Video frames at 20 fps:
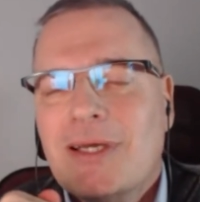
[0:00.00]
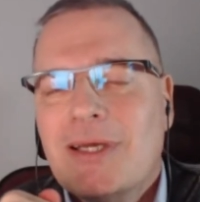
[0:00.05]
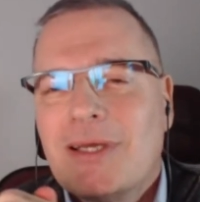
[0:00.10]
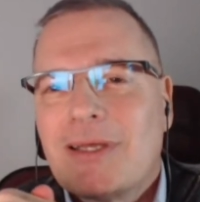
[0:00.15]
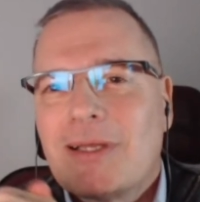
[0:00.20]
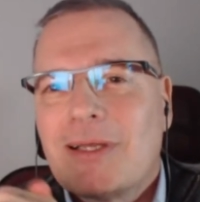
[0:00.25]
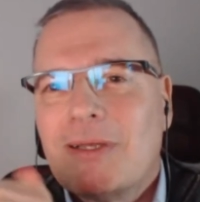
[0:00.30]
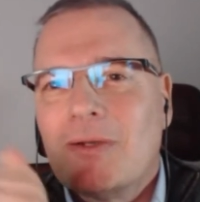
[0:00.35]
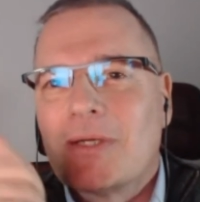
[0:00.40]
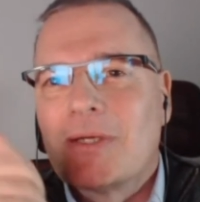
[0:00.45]

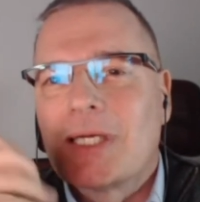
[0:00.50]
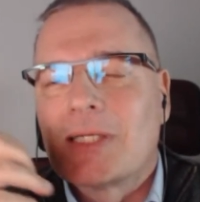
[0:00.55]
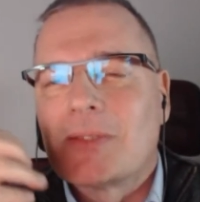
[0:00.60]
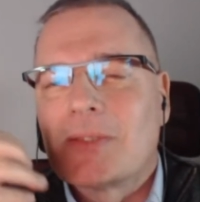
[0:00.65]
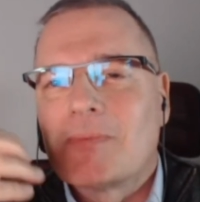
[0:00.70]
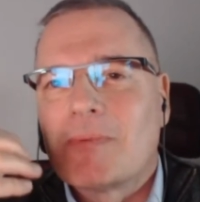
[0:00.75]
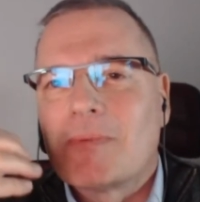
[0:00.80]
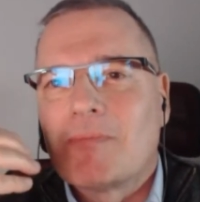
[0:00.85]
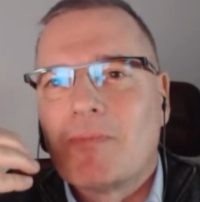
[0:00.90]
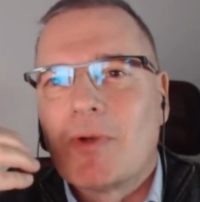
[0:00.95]
Look at
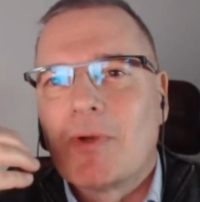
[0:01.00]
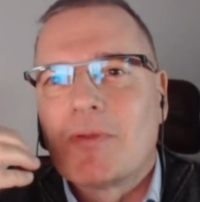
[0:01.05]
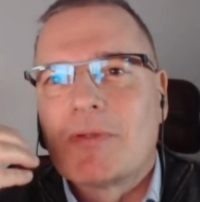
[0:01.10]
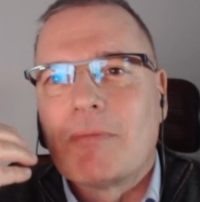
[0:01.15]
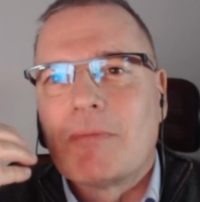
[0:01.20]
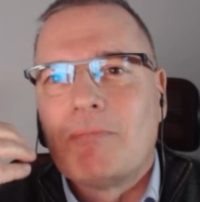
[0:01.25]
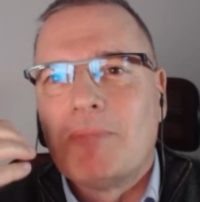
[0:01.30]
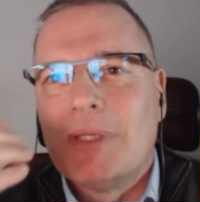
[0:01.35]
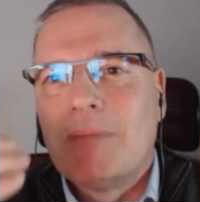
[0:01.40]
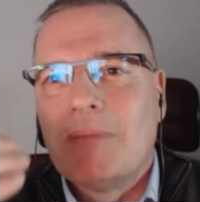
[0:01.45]
what the
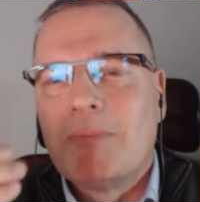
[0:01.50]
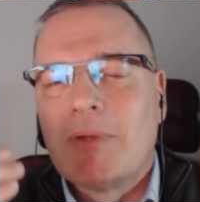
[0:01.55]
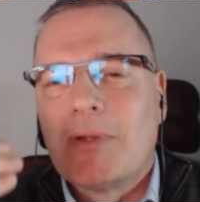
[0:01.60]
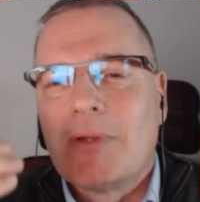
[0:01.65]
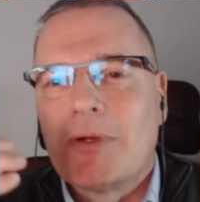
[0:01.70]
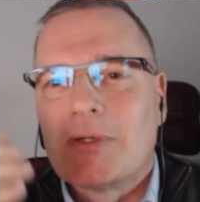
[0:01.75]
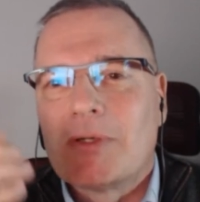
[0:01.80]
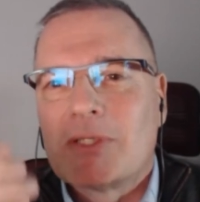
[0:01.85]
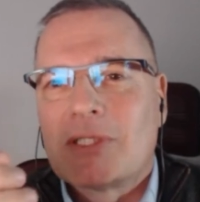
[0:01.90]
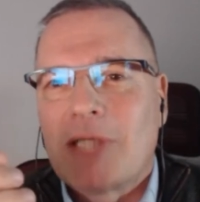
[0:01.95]
people
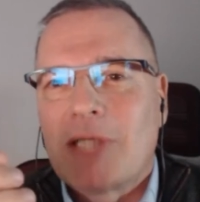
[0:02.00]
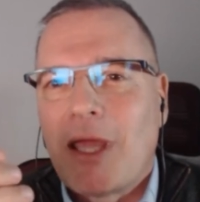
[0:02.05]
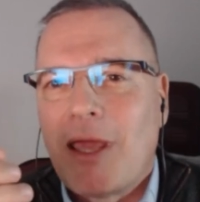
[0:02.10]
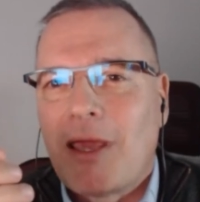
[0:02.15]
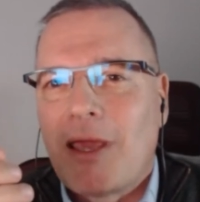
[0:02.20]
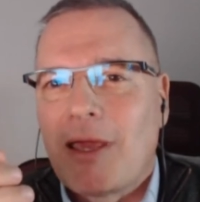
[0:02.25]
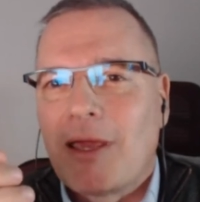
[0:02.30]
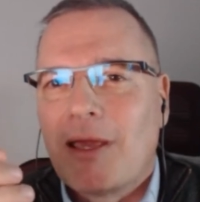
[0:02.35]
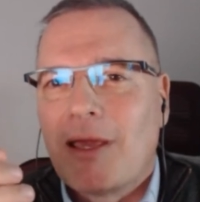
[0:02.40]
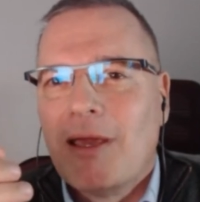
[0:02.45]
are
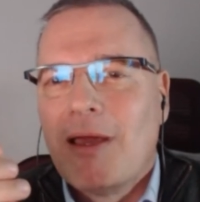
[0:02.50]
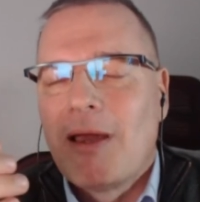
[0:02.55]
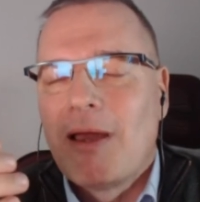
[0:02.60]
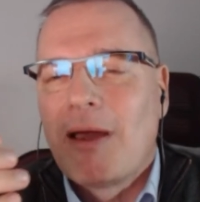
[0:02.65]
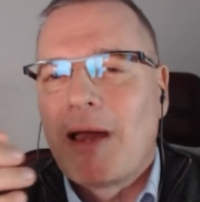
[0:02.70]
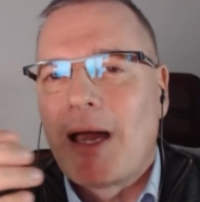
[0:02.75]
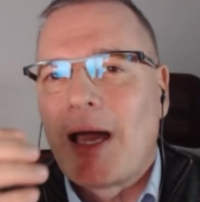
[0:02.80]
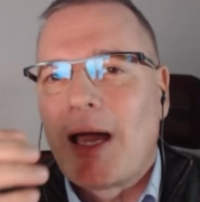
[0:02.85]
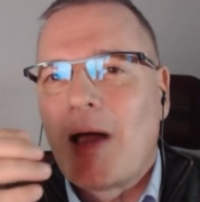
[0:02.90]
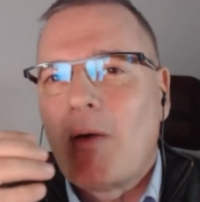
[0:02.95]
saying,
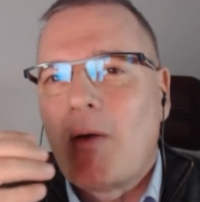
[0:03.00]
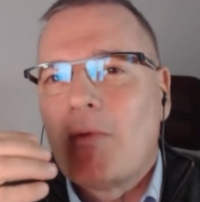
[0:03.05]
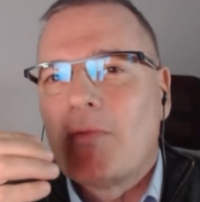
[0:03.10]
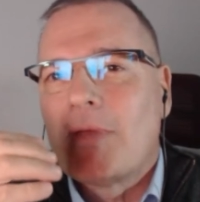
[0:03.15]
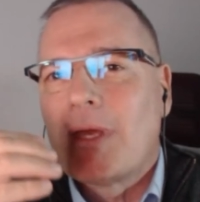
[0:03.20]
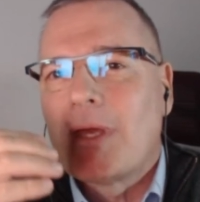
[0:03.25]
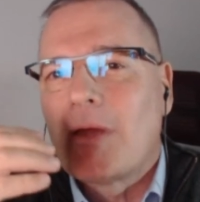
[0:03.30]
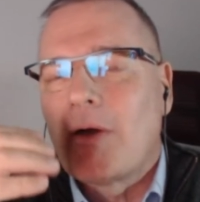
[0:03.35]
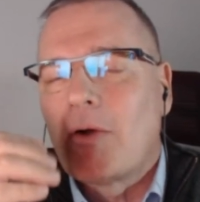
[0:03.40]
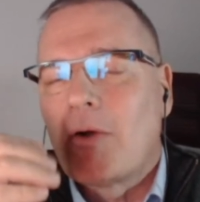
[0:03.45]
how
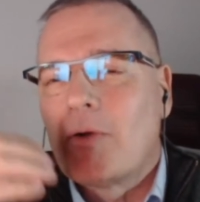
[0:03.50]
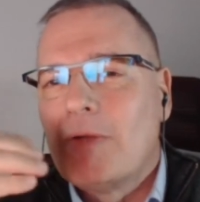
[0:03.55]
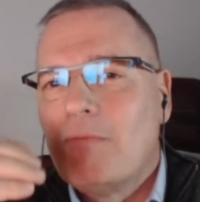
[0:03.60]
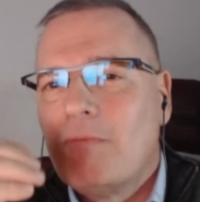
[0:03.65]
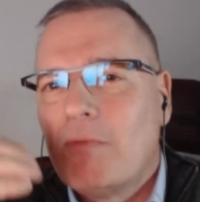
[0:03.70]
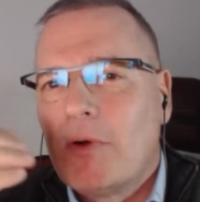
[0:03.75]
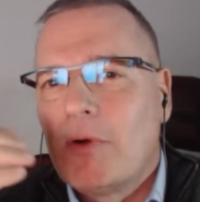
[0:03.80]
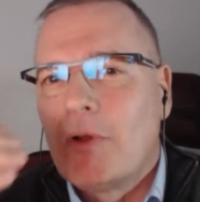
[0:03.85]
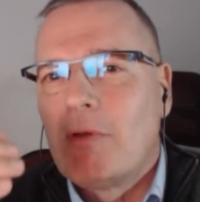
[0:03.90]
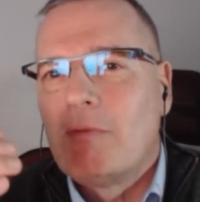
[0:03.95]
they are
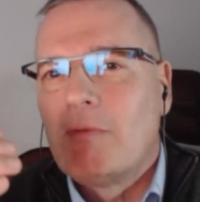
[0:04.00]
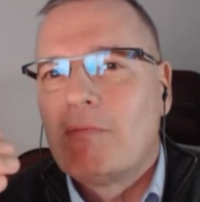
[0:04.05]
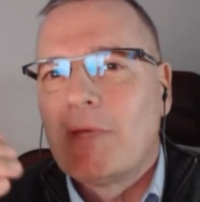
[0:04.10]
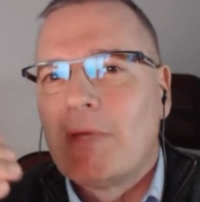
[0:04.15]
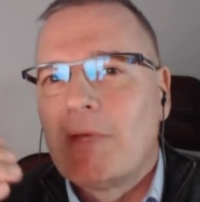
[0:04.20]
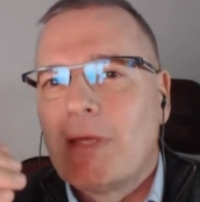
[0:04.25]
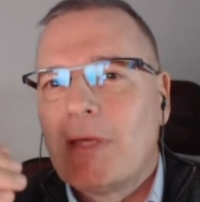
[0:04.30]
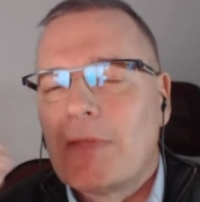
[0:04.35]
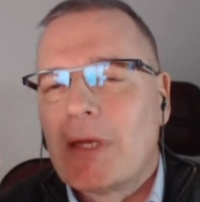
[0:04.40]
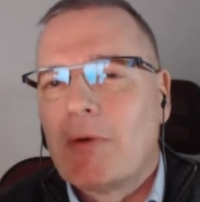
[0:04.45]

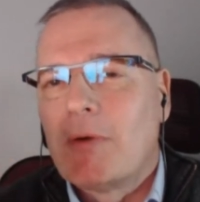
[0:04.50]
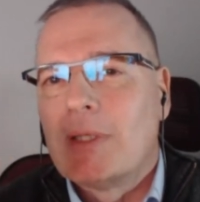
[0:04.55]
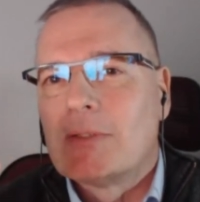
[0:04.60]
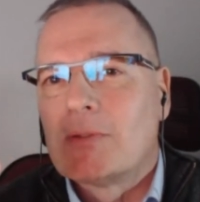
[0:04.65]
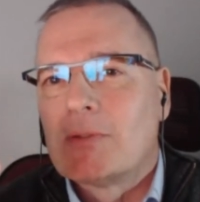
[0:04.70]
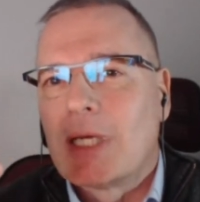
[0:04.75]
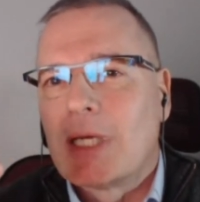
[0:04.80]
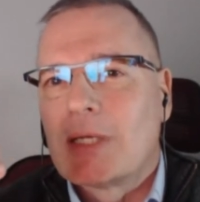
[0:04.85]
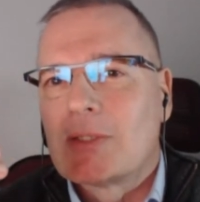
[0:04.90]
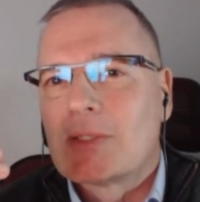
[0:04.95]
evolving their
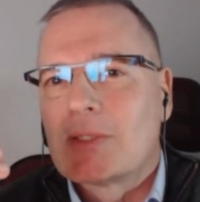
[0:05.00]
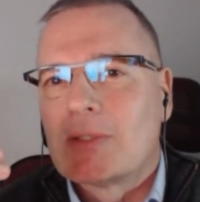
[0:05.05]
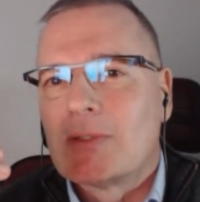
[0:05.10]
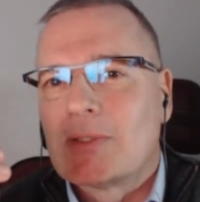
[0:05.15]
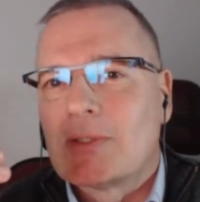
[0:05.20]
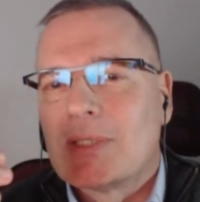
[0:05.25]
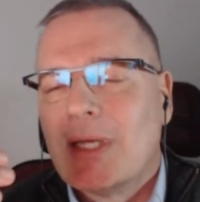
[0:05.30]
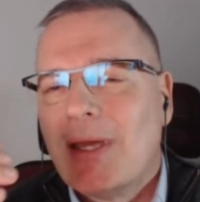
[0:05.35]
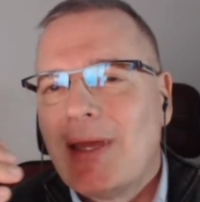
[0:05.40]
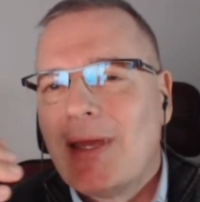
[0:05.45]

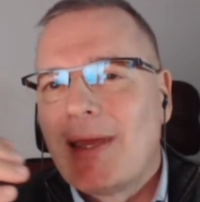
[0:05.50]
interactions.